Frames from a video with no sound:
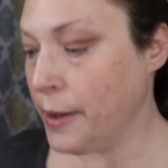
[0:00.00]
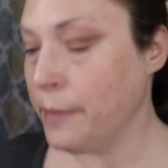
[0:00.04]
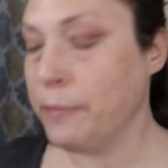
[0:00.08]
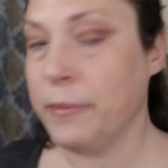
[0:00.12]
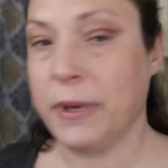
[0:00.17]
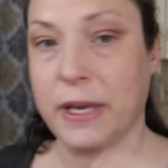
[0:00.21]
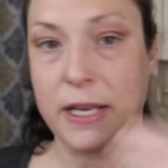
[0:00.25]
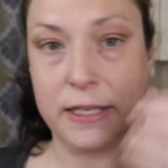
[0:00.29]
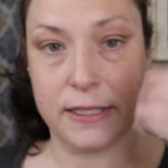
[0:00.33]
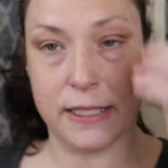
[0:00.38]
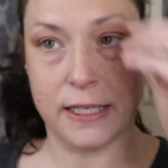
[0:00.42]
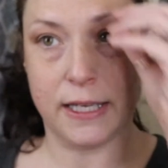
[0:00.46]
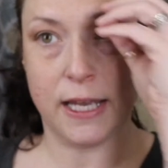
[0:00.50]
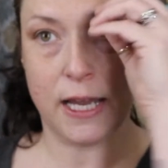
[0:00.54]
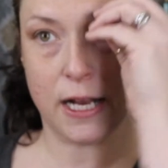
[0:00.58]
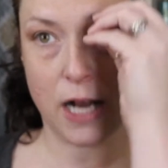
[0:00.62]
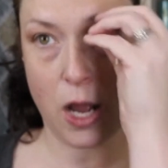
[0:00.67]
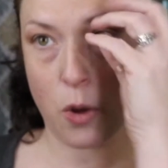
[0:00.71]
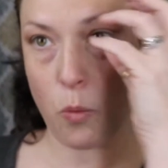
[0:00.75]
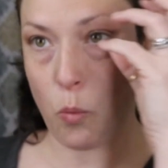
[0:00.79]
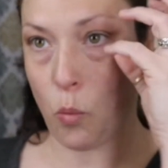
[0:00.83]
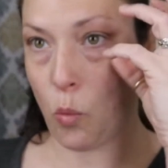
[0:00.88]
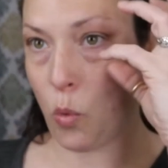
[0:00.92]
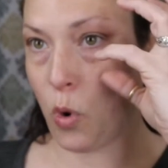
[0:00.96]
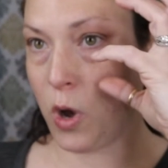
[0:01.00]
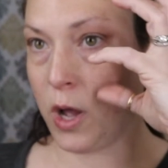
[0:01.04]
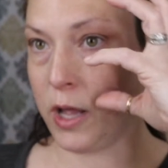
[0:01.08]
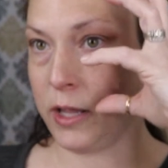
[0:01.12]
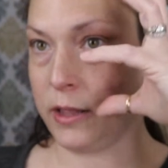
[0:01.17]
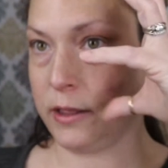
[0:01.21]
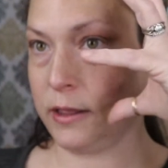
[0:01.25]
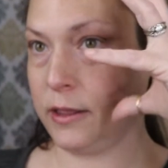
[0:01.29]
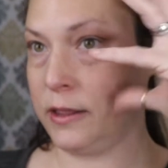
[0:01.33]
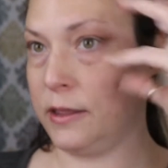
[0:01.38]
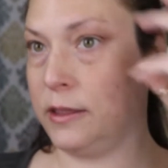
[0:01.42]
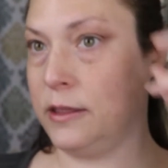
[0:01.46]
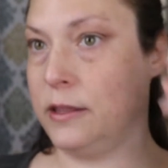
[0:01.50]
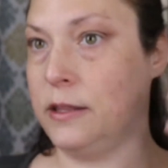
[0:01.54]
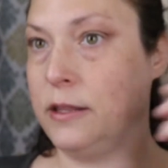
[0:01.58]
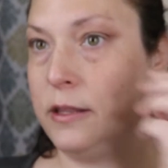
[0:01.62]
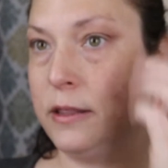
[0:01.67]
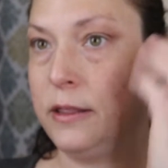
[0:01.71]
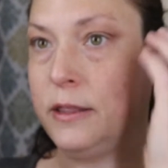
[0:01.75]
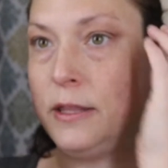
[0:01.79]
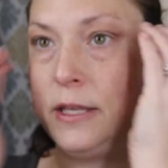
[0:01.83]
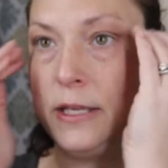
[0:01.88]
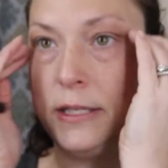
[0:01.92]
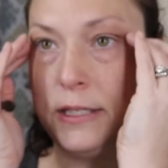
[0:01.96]
because again, I want
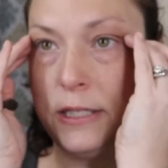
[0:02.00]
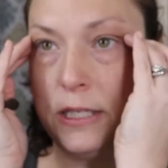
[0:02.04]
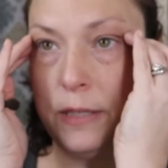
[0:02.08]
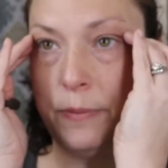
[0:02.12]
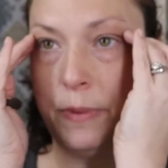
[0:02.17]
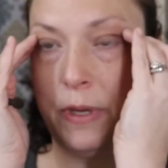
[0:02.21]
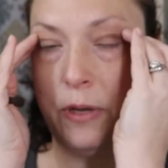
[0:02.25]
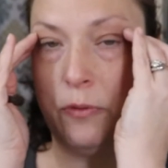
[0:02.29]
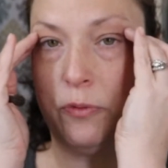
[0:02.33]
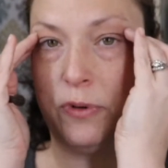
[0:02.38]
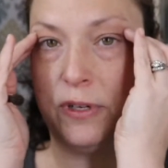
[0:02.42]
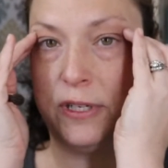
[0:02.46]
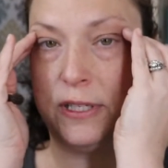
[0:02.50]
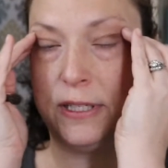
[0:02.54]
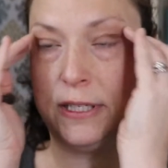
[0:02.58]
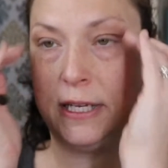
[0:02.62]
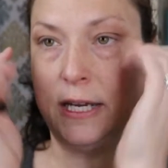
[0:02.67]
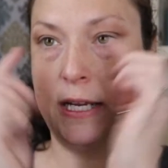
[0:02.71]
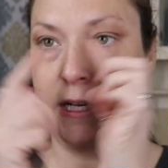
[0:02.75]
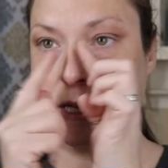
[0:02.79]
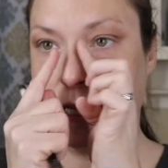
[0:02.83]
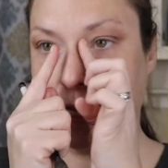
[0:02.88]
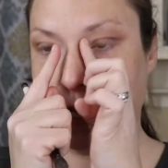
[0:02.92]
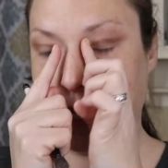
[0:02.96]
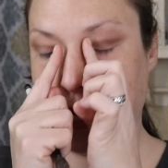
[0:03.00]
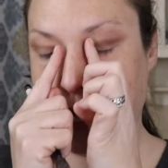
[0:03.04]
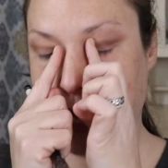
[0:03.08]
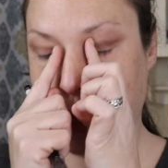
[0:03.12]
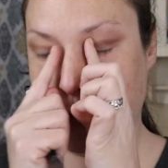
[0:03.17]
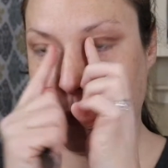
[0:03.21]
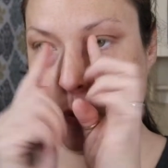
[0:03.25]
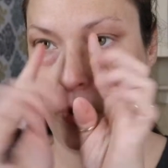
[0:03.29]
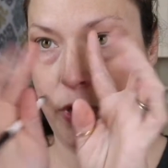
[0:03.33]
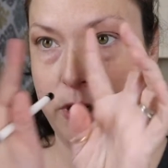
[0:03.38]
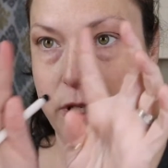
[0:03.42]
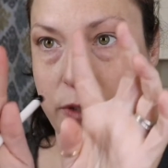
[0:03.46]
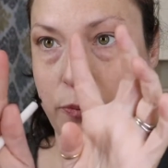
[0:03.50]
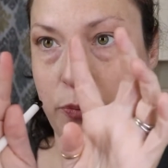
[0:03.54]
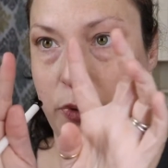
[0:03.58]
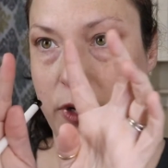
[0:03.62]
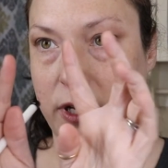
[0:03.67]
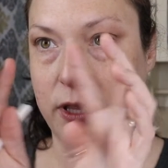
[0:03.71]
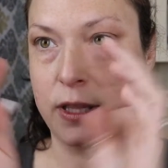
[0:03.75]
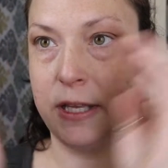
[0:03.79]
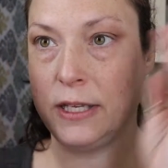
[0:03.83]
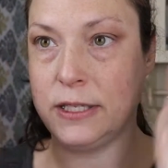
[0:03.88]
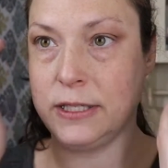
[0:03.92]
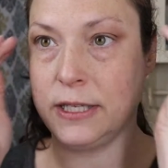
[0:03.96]
this to be receded and I want to
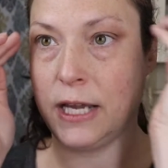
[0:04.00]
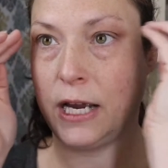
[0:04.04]
bring this